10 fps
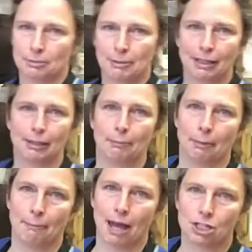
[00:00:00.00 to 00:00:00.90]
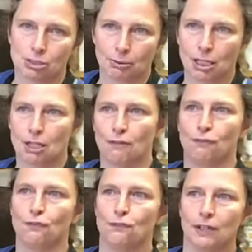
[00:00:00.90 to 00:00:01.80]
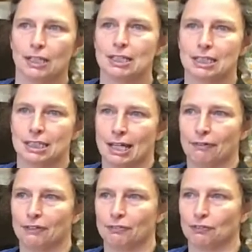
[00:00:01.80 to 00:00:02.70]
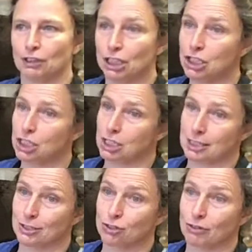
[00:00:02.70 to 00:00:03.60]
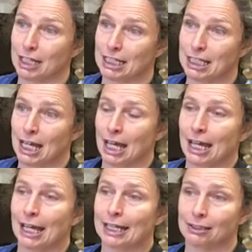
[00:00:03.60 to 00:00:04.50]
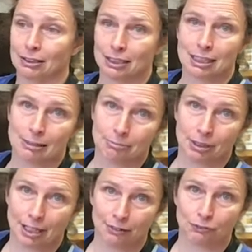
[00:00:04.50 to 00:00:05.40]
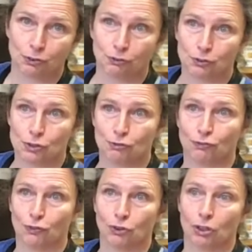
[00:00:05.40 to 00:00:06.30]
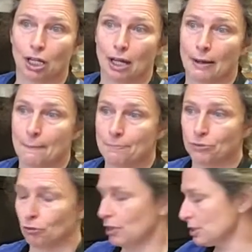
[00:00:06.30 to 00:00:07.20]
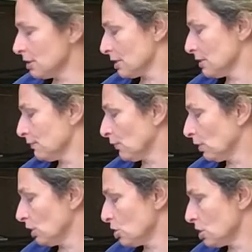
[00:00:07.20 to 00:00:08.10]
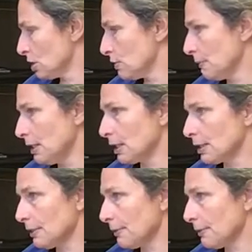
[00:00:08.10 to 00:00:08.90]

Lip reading: I'm making a big batch. I'm gonna feed the staff here for lunch because it's rainy, and I'm gonna keep the leftovers for the residents for our lunch this weekend.